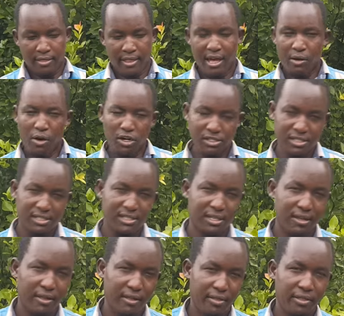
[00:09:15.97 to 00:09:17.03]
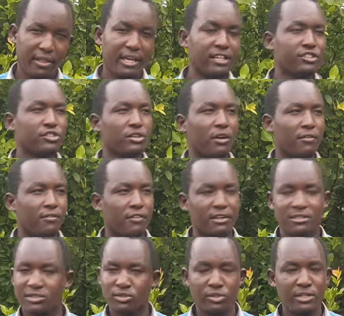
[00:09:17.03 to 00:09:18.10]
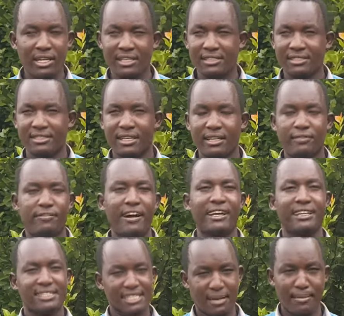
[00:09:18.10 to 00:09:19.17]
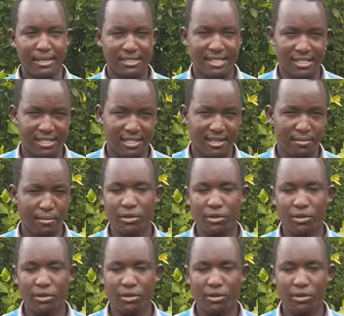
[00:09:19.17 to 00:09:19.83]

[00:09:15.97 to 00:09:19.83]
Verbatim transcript: There was the issue of students deferring semesters